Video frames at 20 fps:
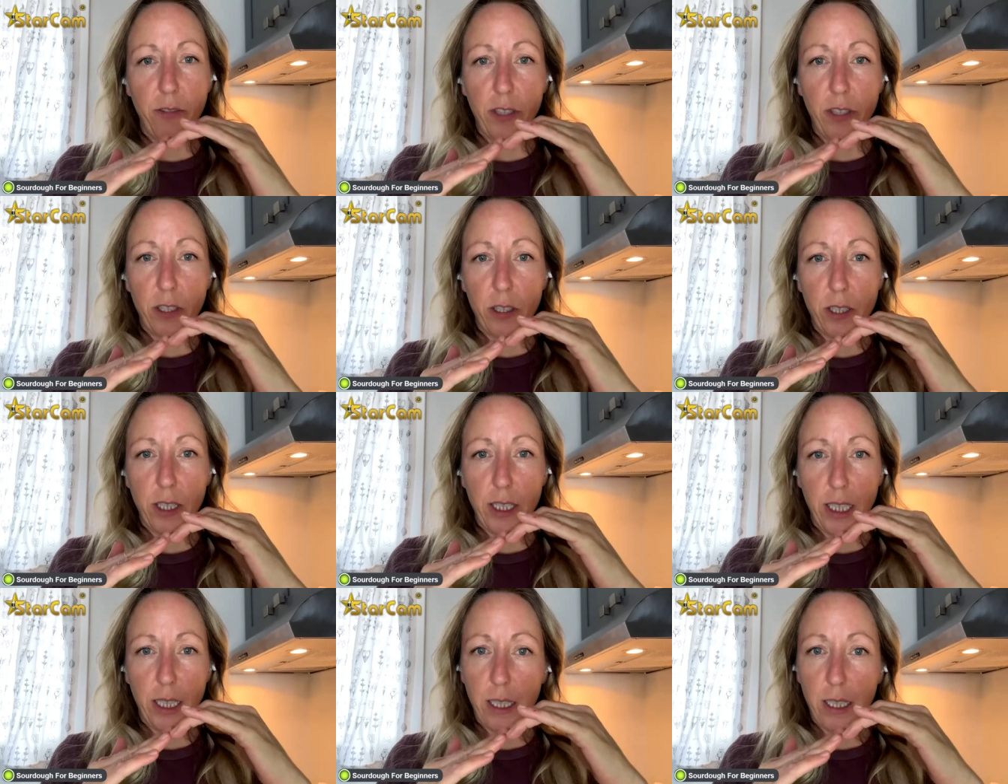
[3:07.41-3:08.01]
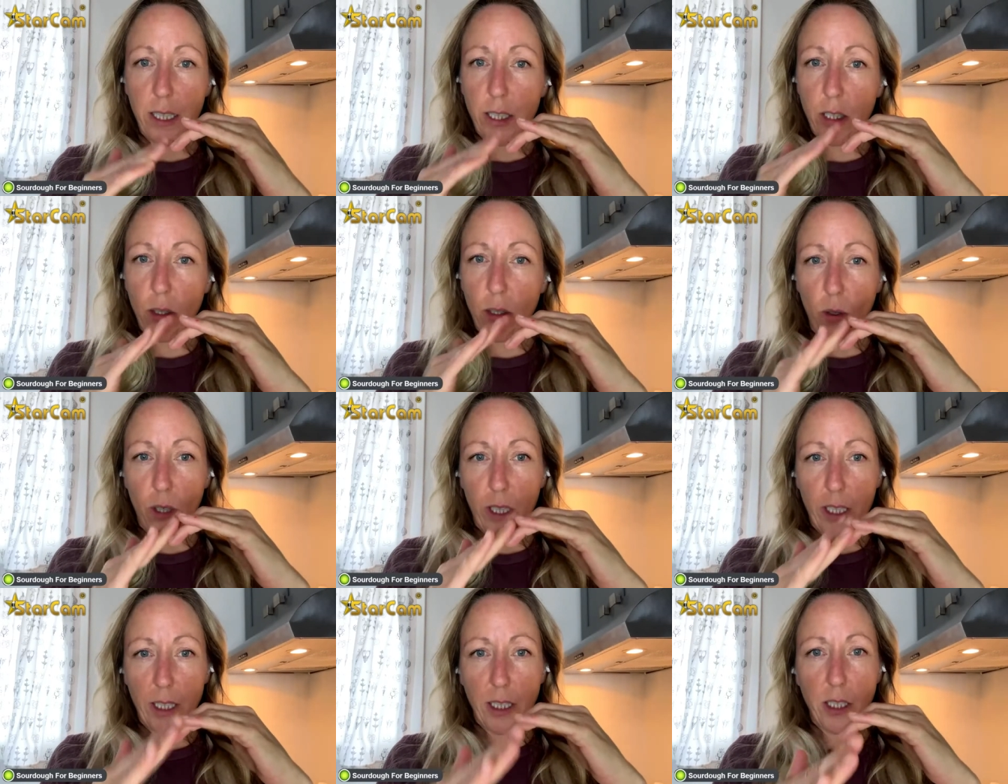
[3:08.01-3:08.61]
If it looks like the
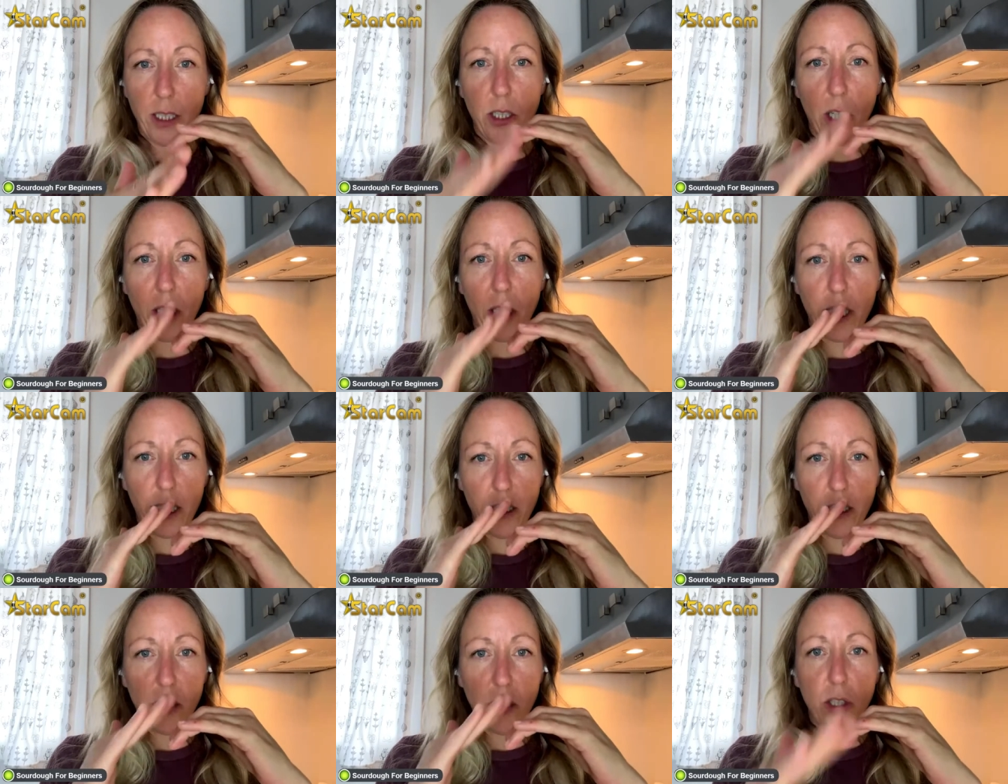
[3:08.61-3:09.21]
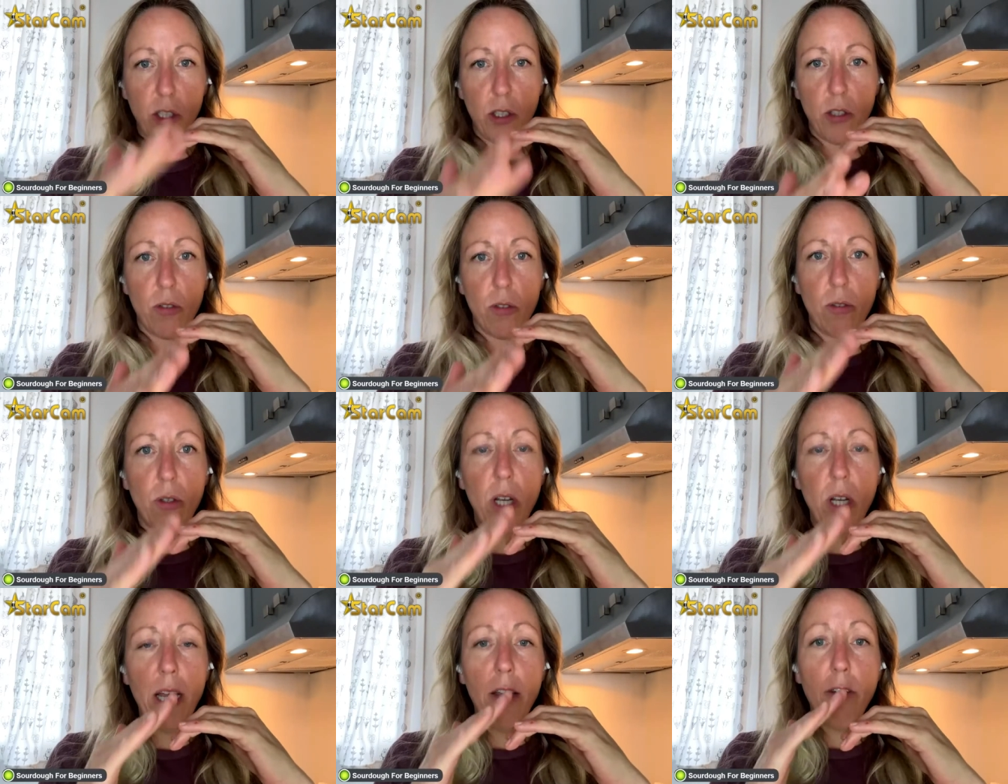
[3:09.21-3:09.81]
score is starting
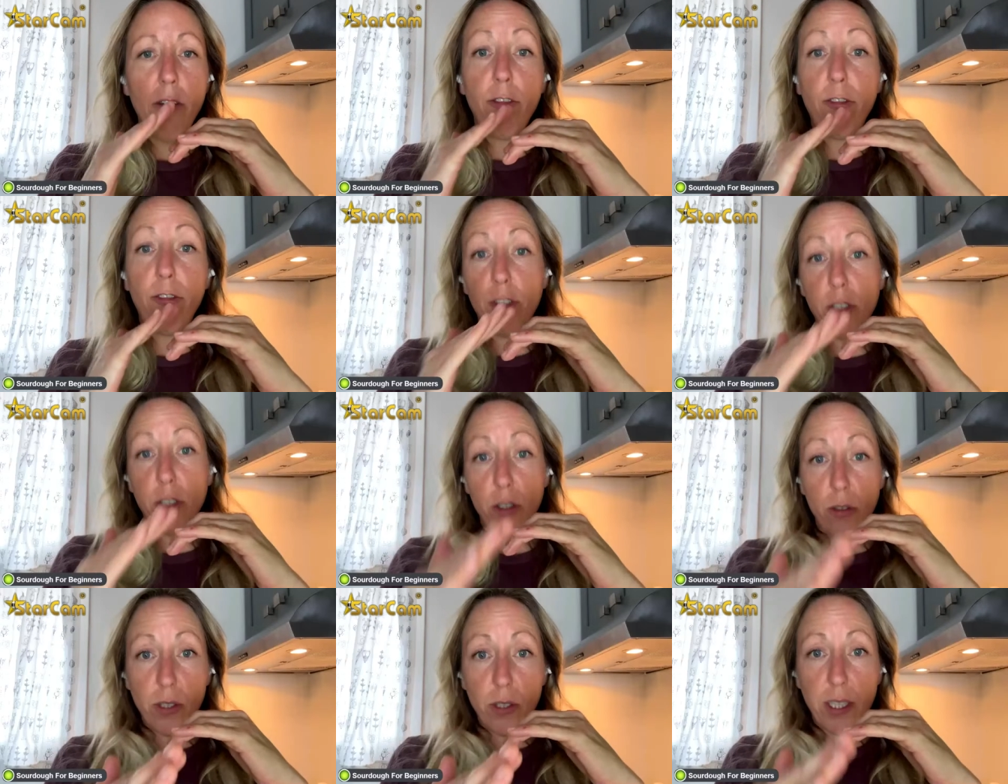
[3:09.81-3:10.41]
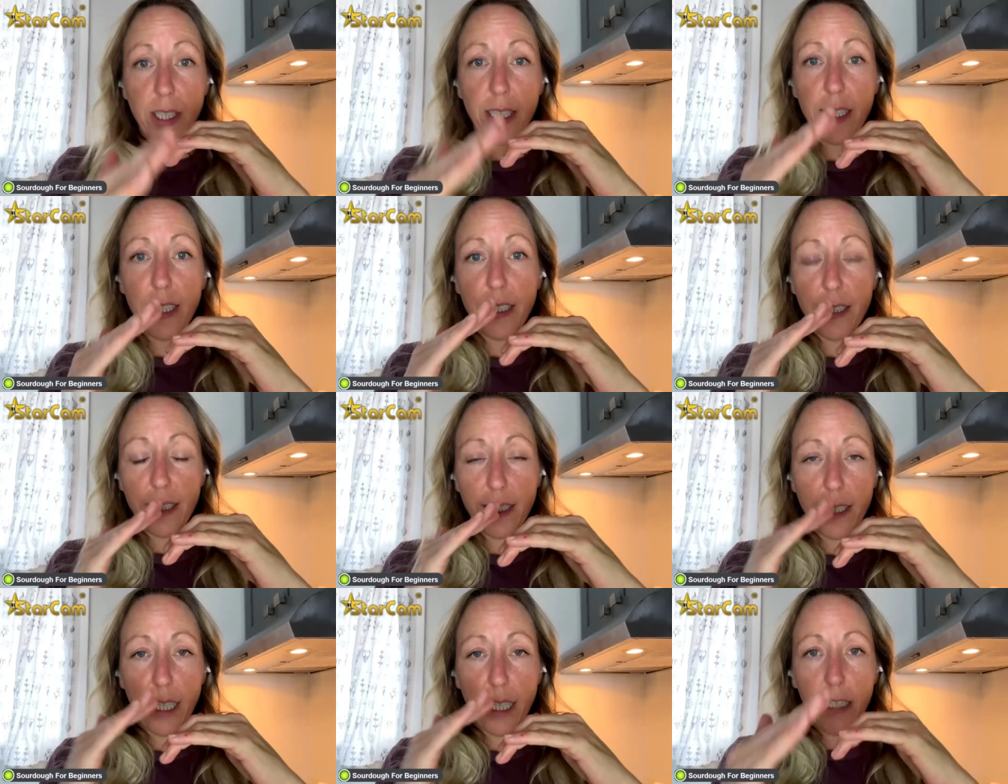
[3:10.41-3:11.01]
to fuse
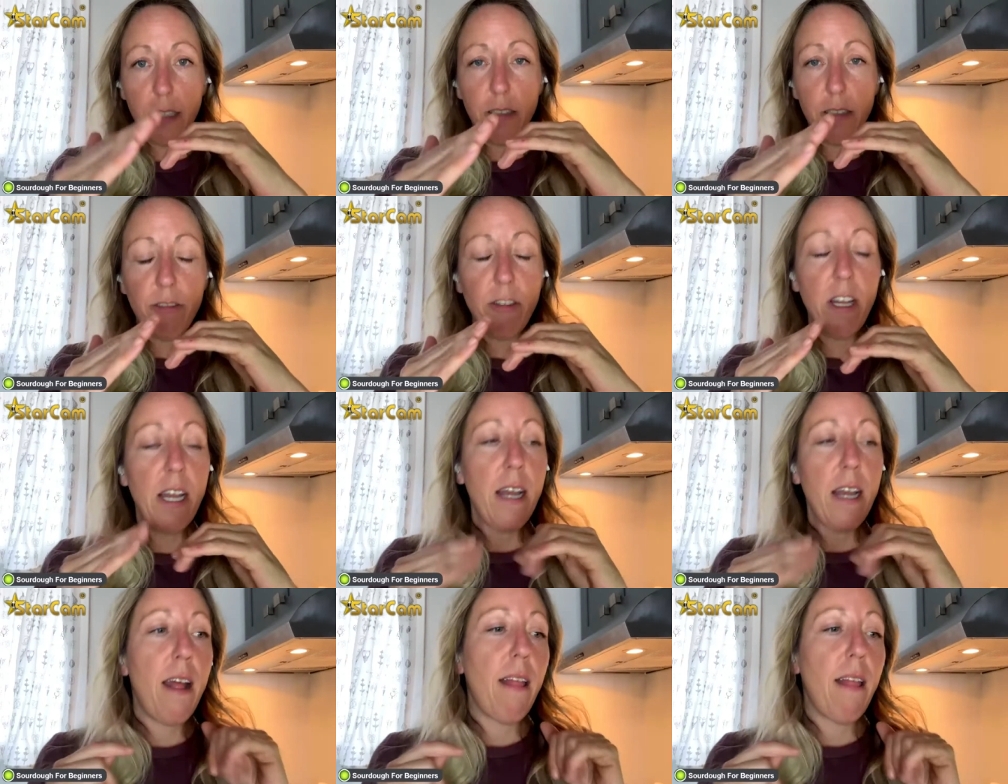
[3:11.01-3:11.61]
itself,